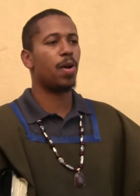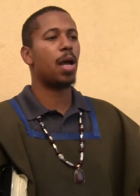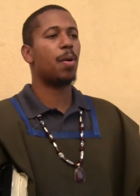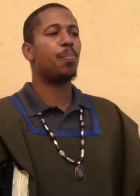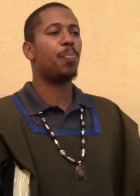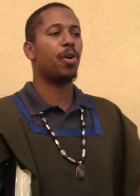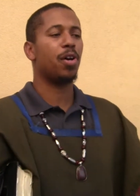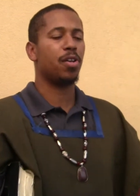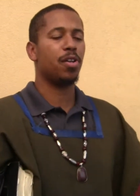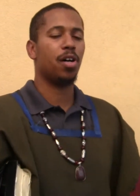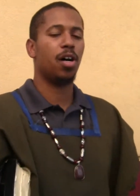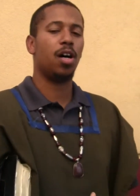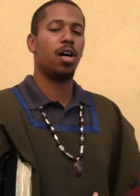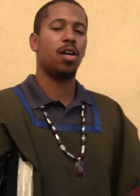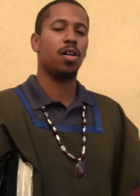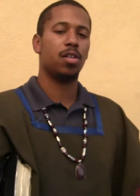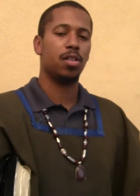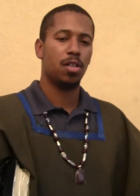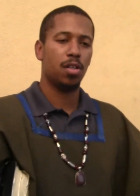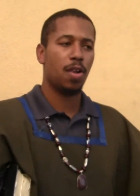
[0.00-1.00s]
ain't putting
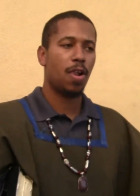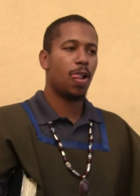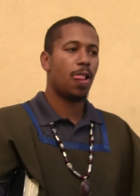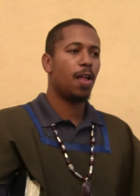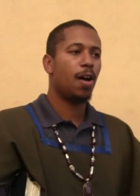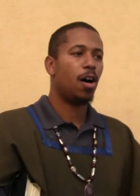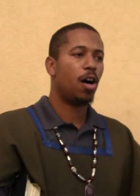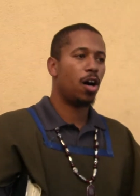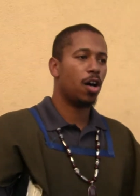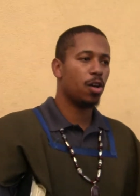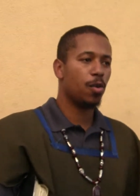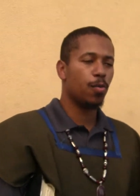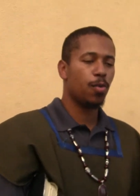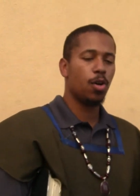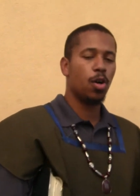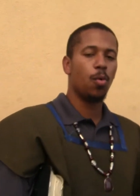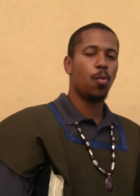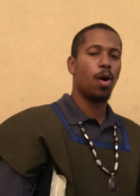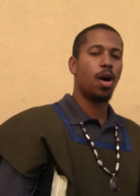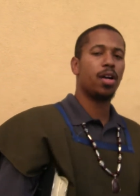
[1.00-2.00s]
all the
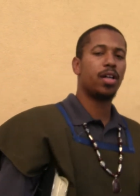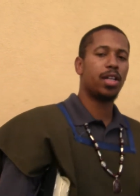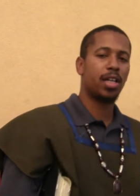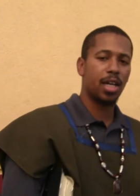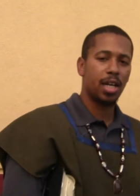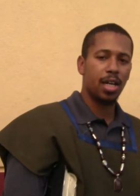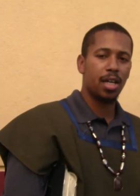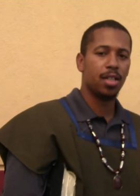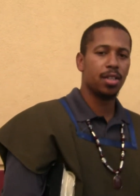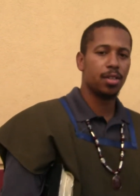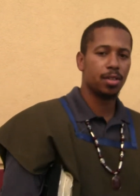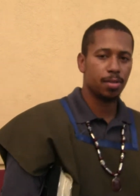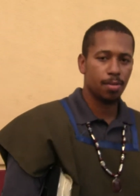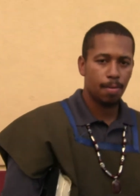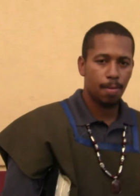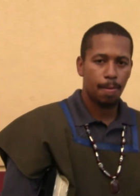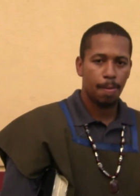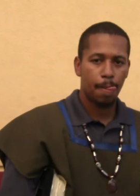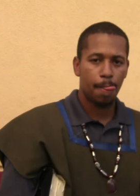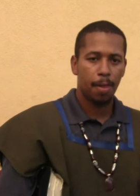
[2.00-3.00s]
real work in
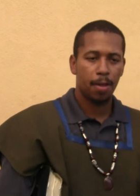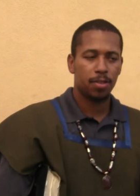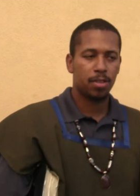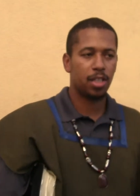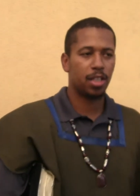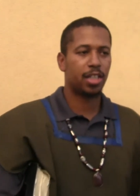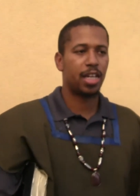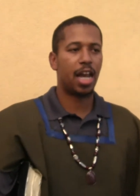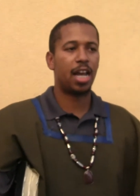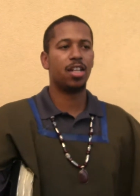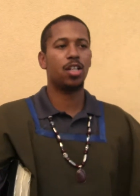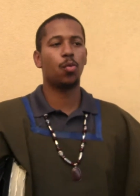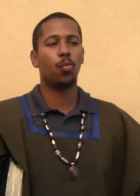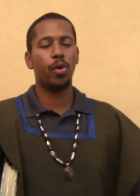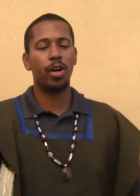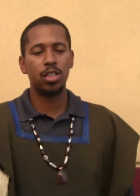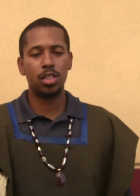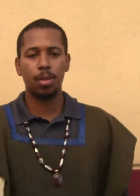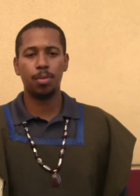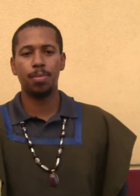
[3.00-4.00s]
to gain the
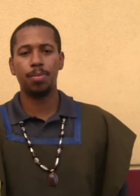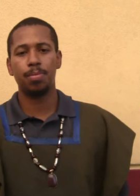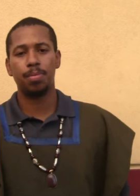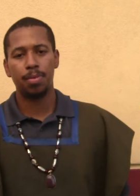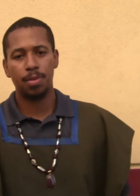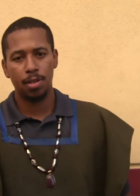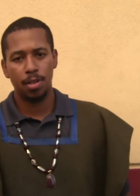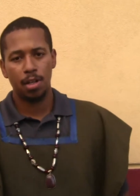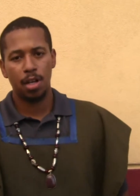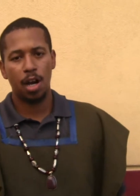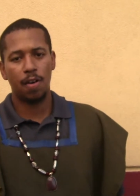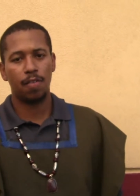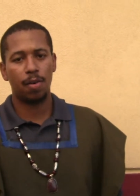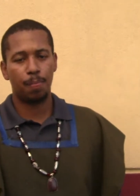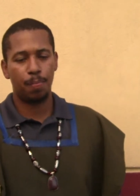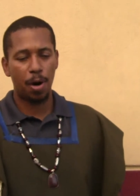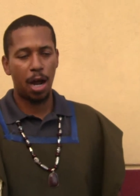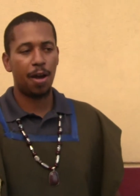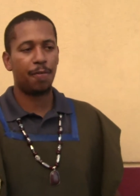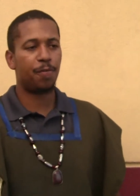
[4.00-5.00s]
wisdom of a
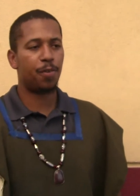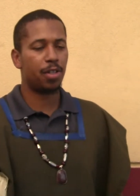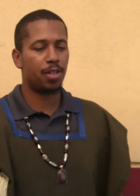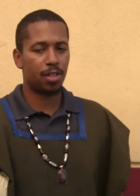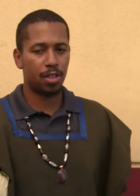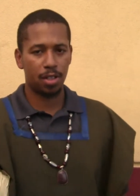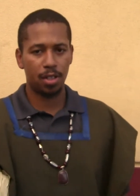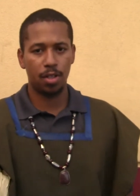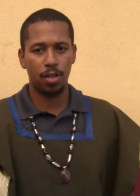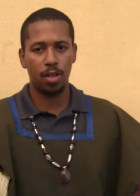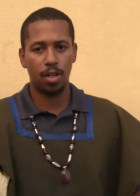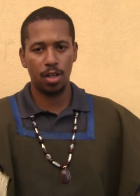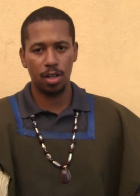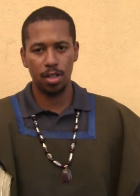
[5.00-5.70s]
prophet, or